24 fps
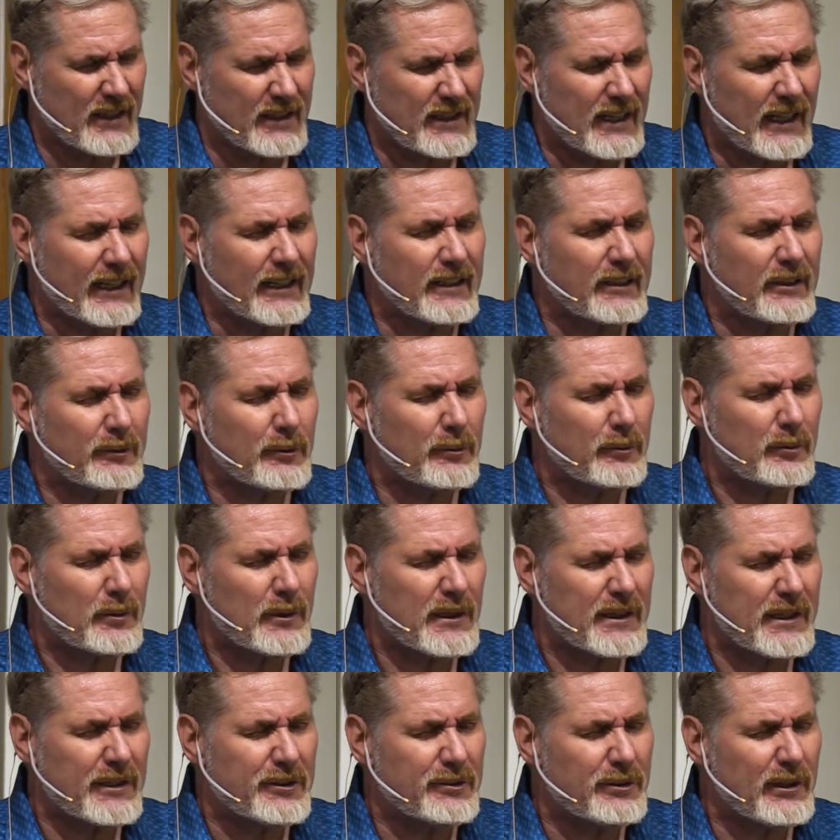That
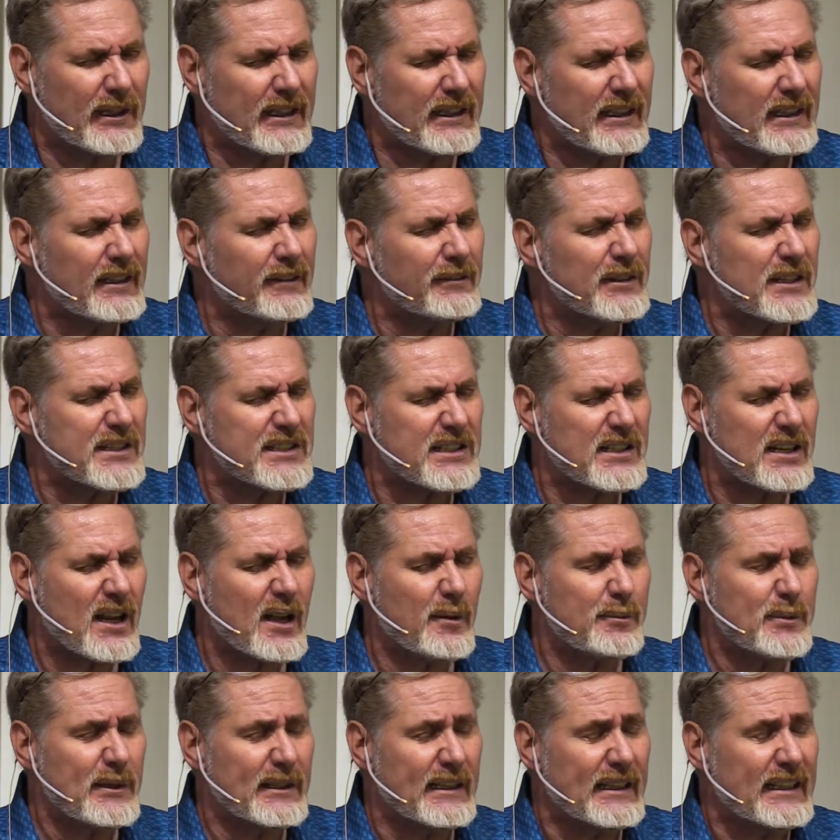with the drinking of this
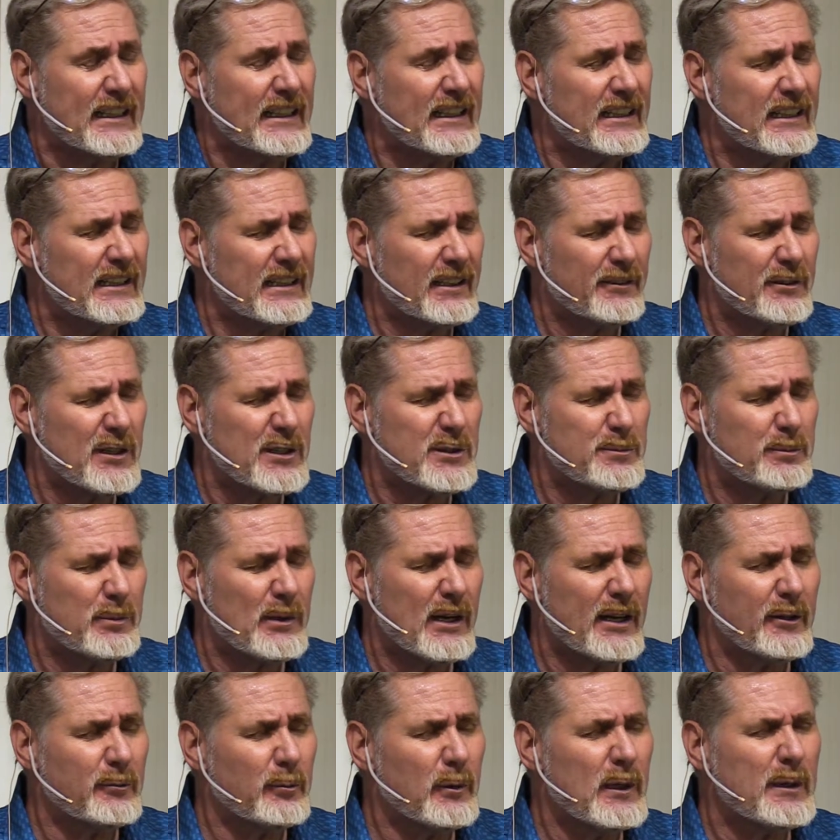cup and the eating of this
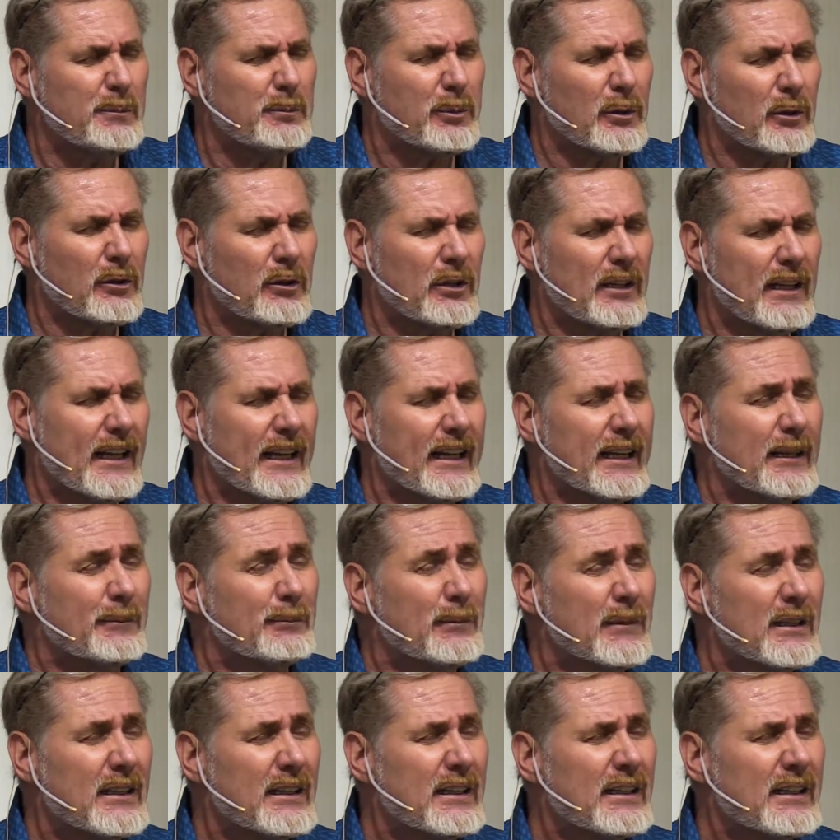bread, we
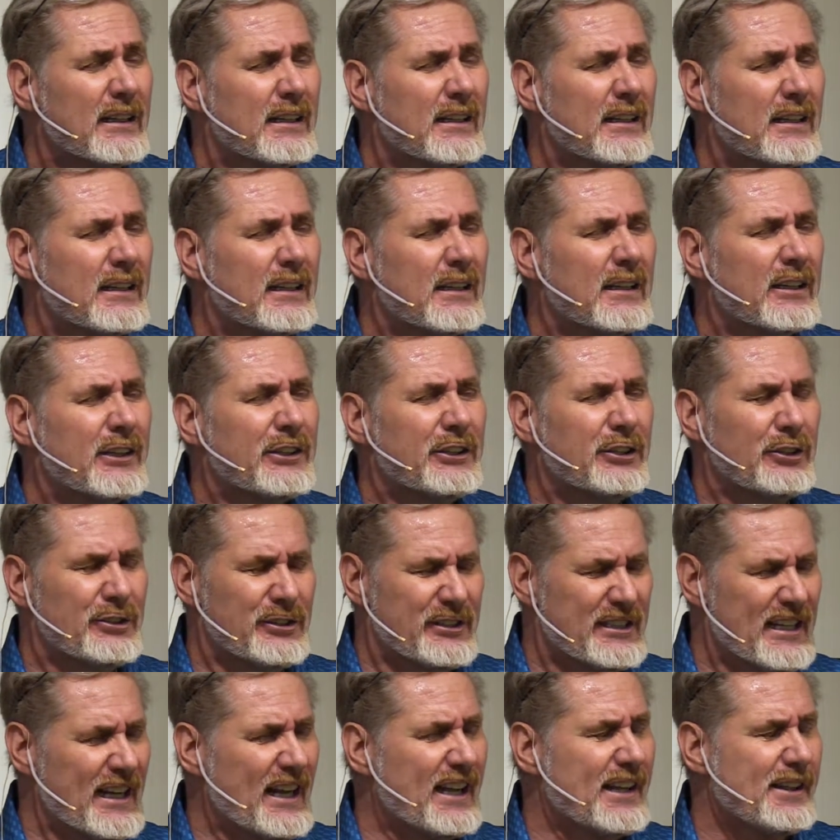proclaim your
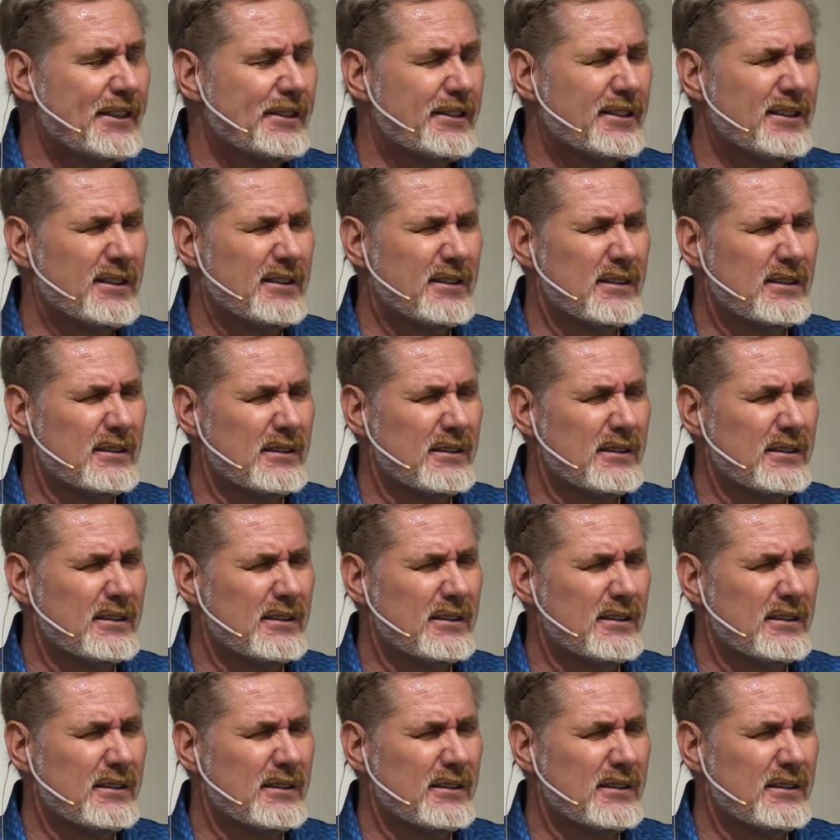death.